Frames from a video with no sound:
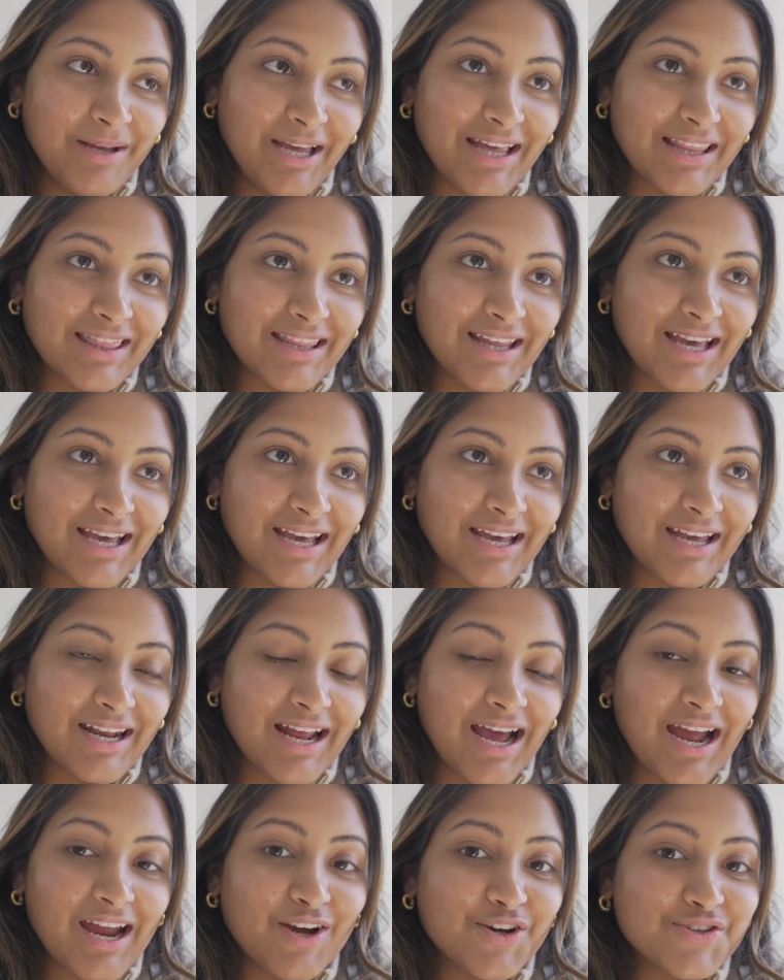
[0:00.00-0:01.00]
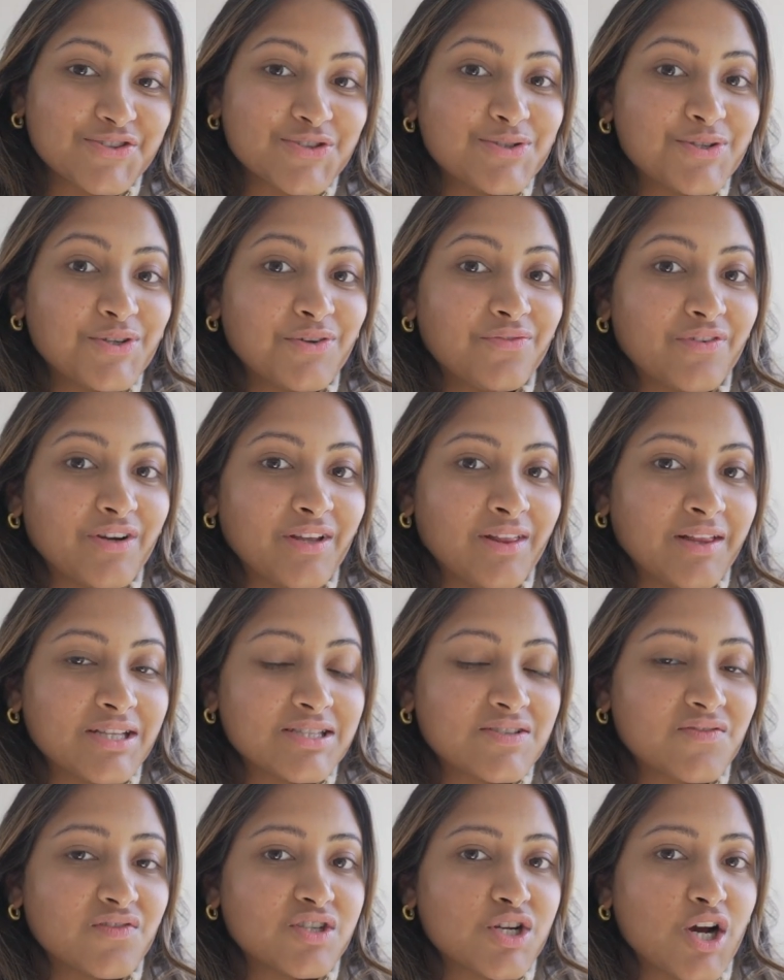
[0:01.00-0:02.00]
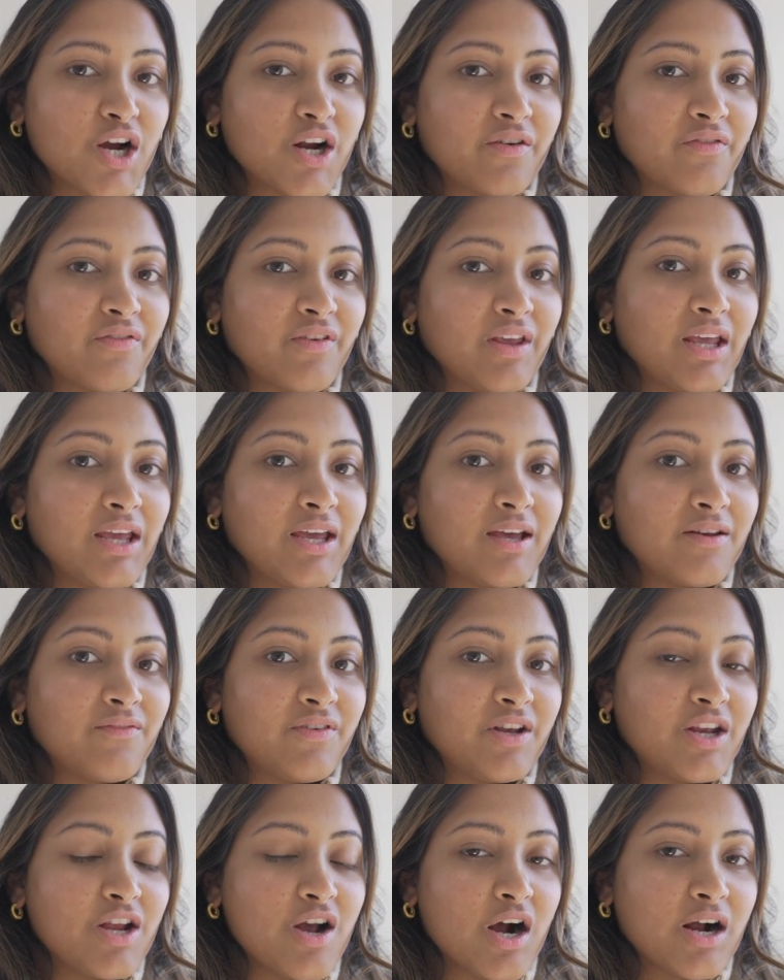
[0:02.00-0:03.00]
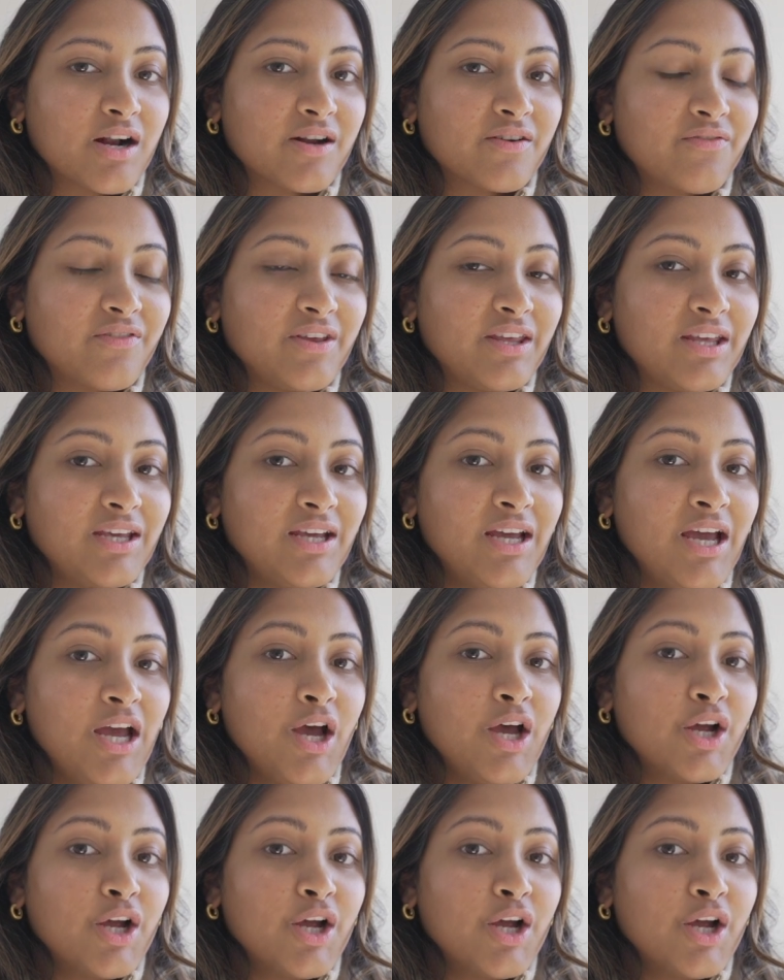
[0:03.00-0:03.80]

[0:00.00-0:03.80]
And then I also do freelance photography and videography.